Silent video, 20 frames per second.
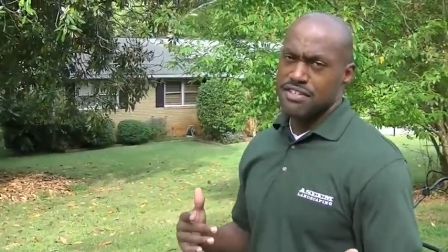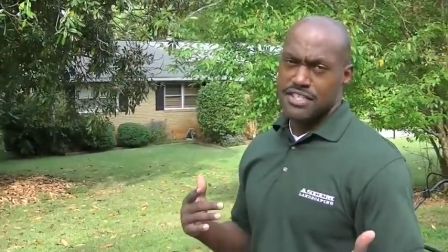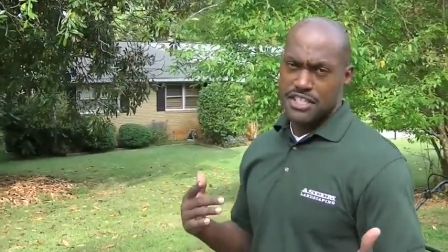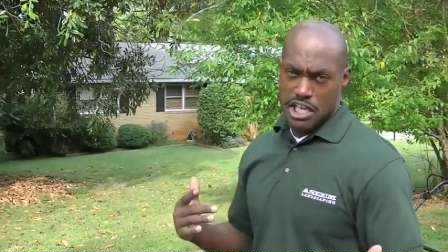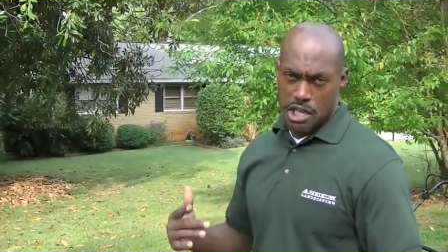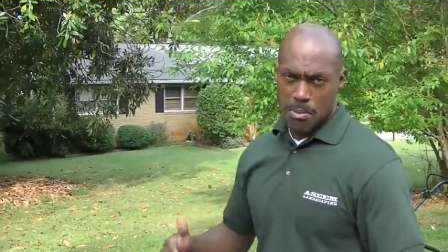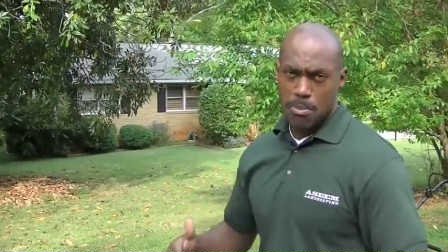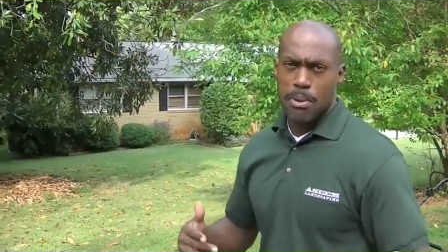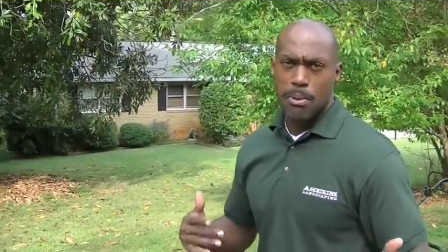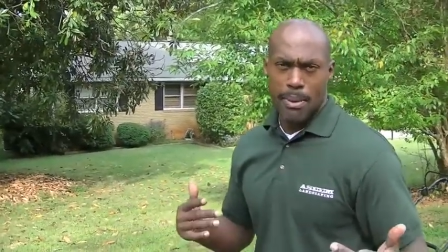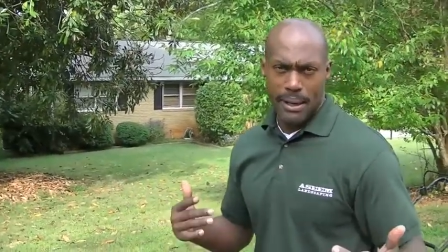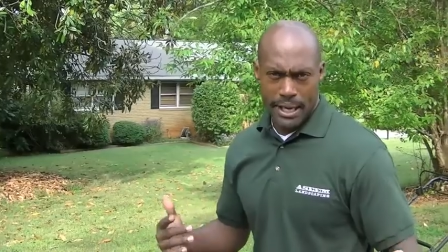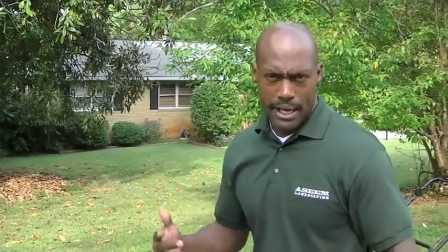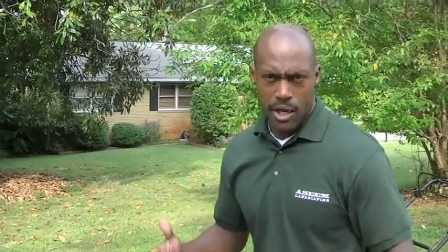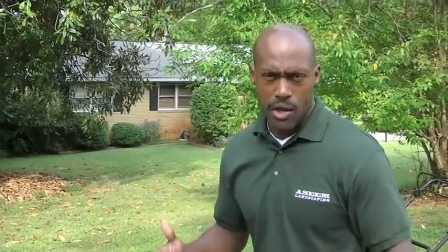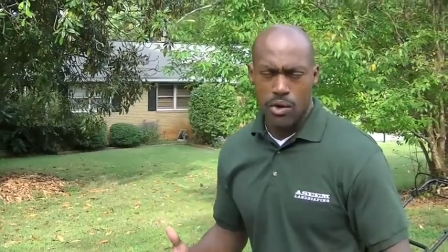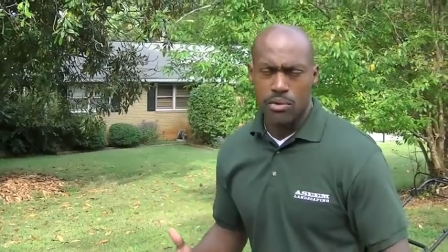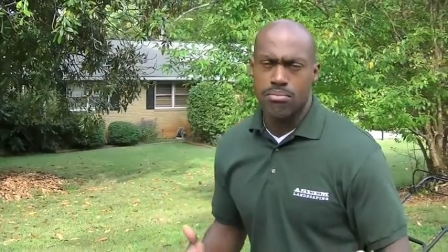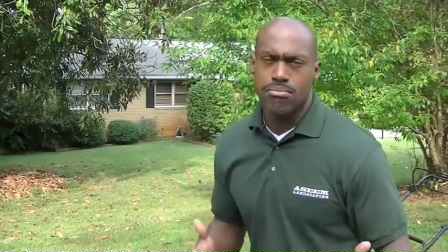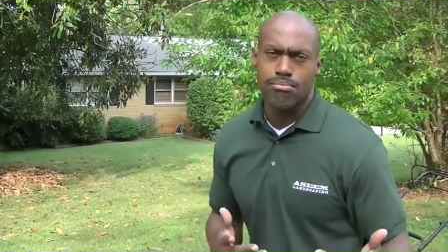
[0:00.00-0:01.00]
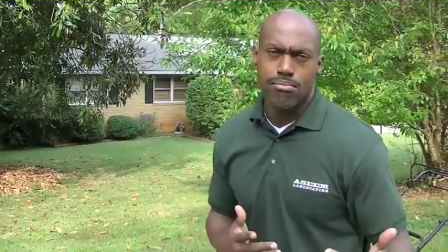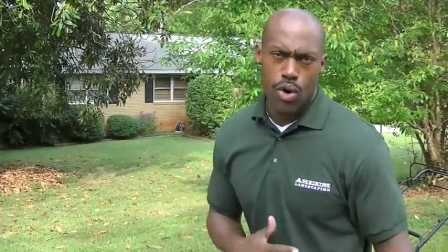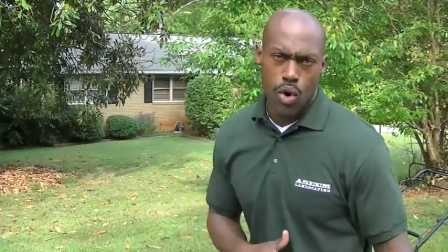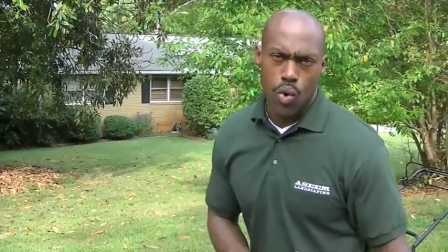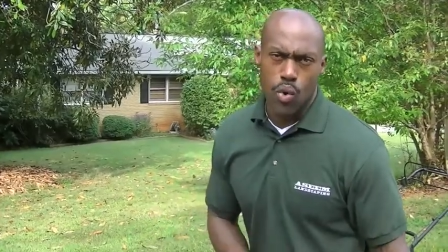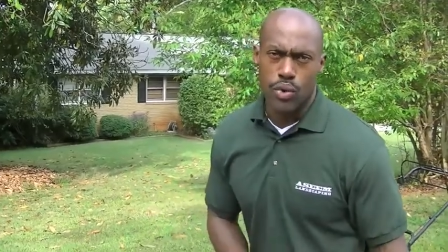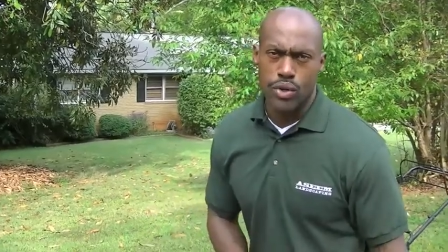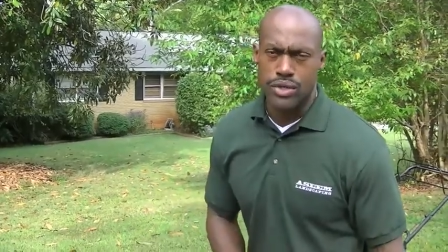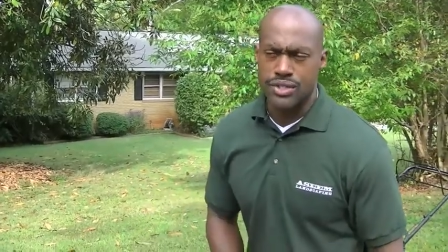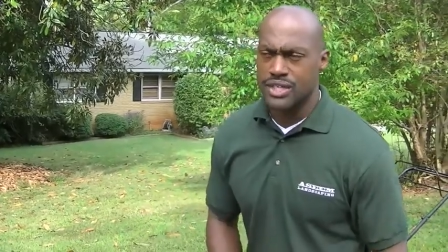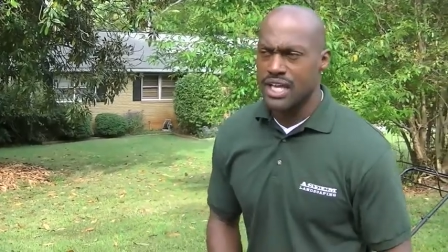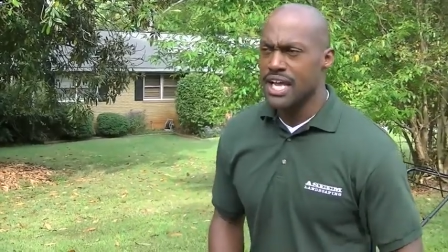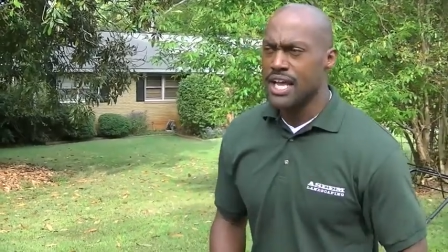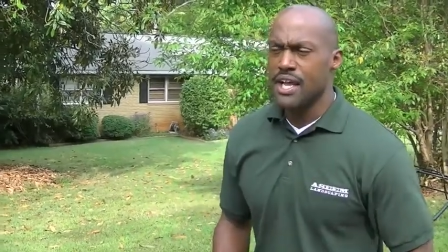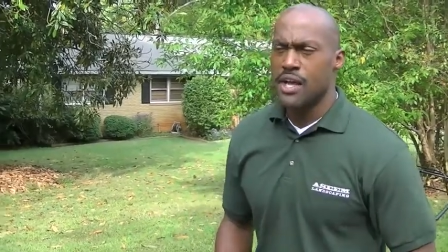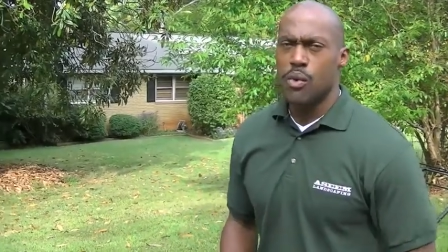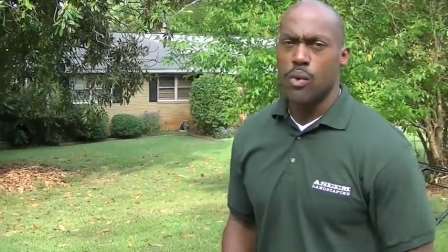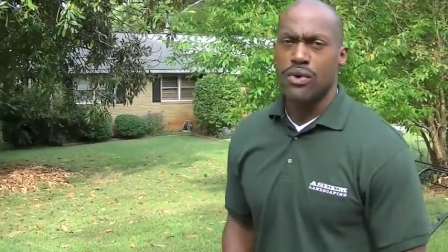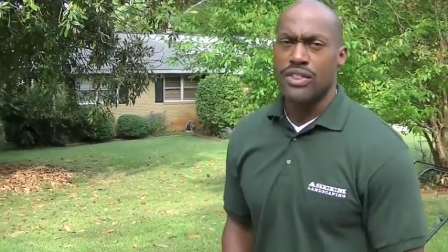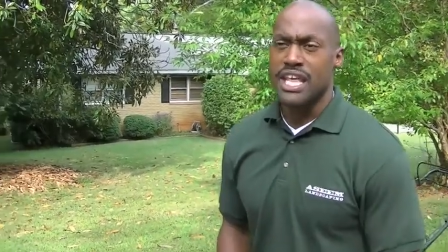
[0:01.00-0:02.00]
self-propelled mowers
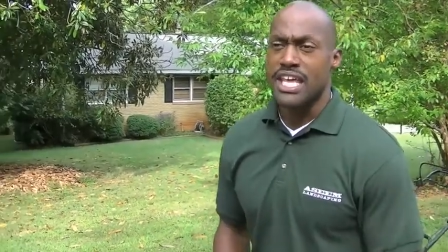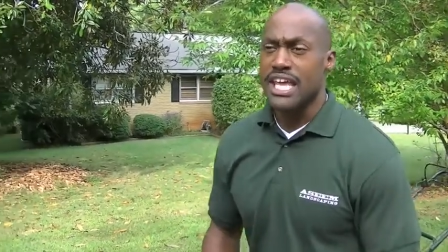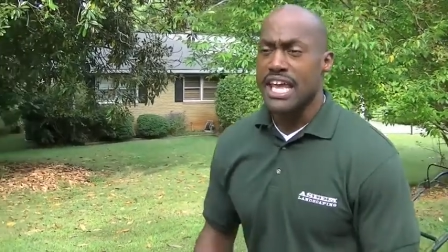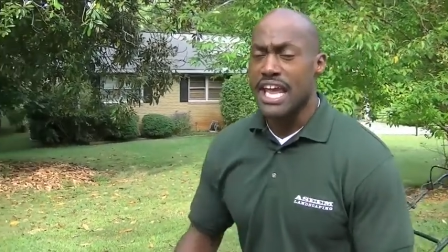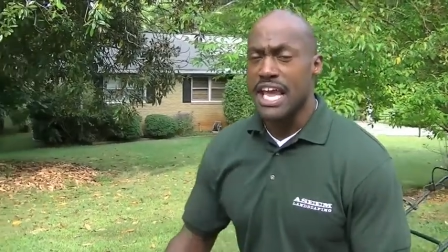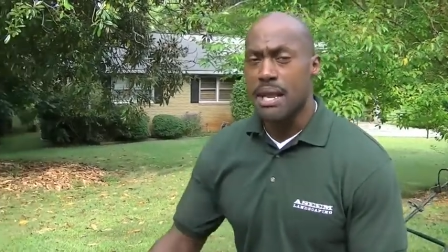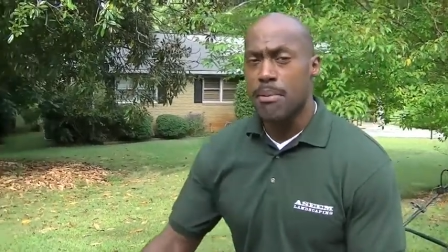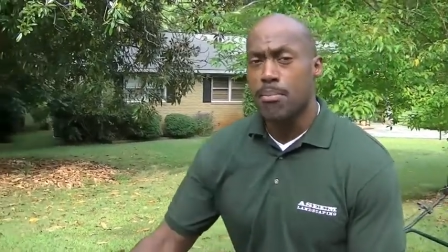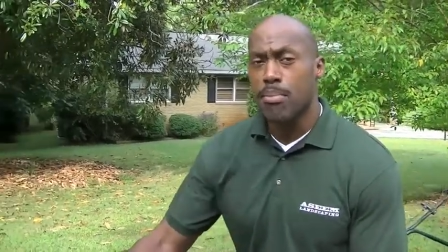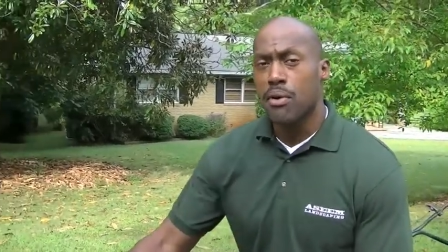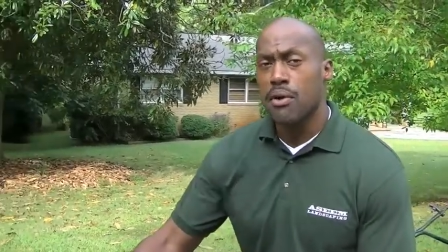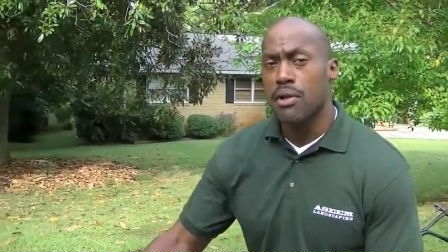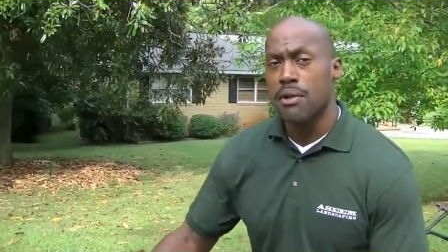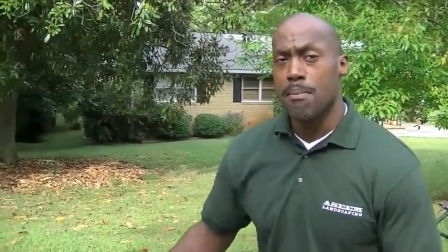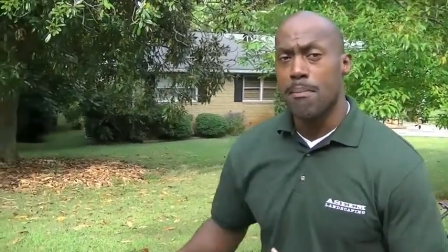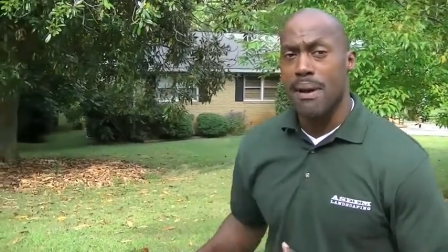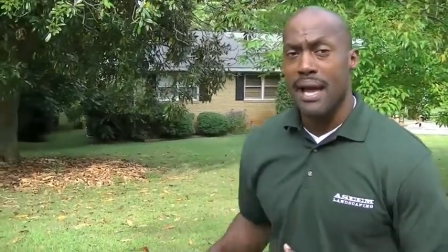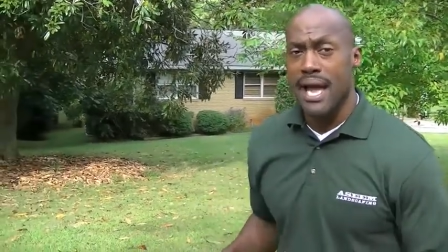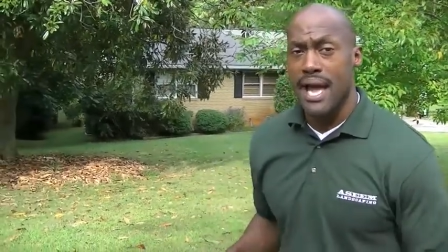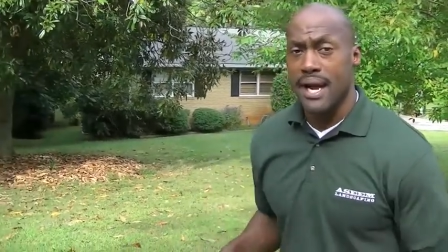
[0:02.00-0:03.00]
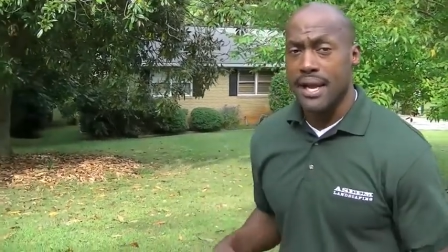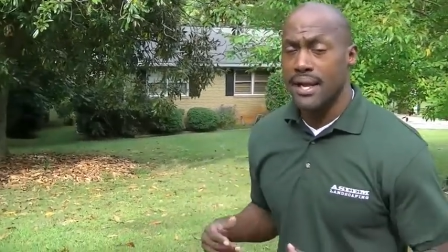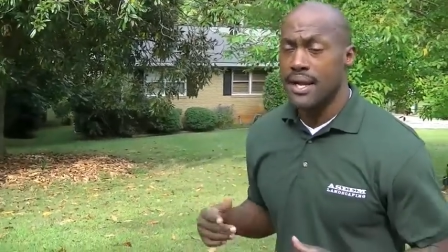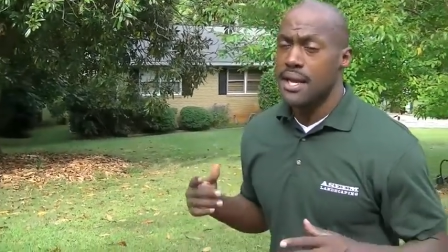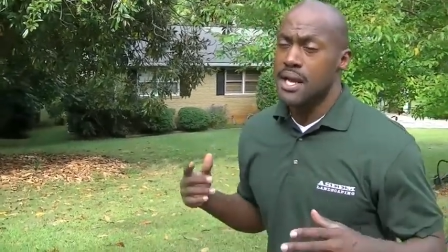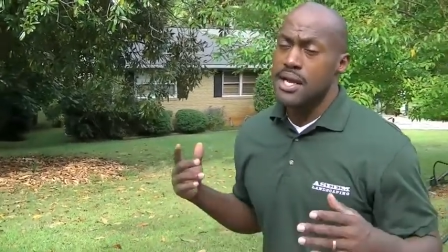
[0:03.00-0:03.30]
where they can't pull them back.